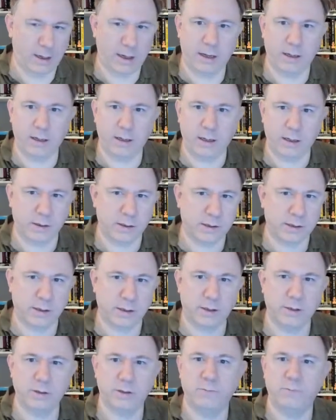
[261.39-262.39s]
On the other
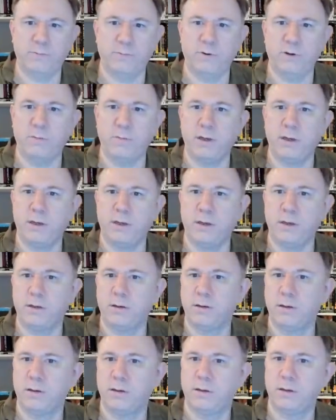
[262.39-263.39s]
side of the room here,
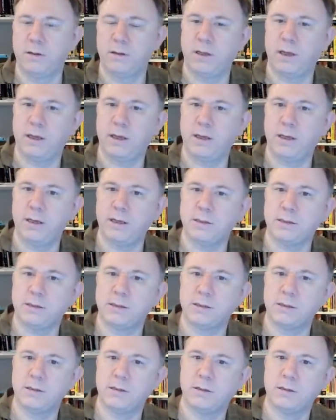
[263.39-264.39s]
there
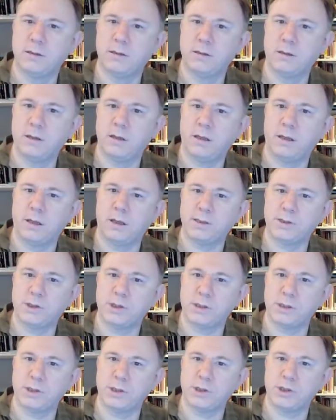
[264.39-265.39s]
is... That's
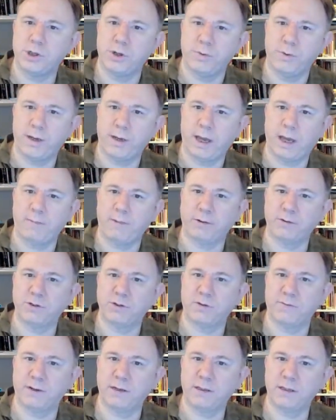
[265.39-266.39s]
just the chute we came out
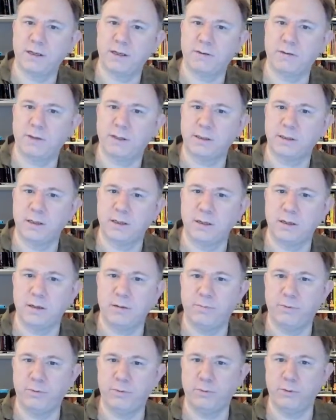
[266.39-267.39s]
of. I don't think there's anything
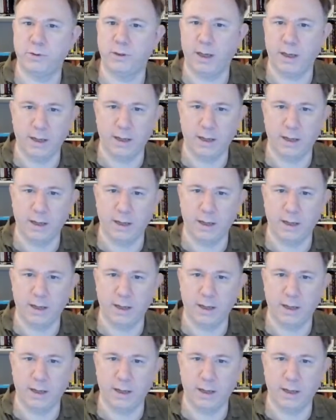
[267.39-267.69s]
important there.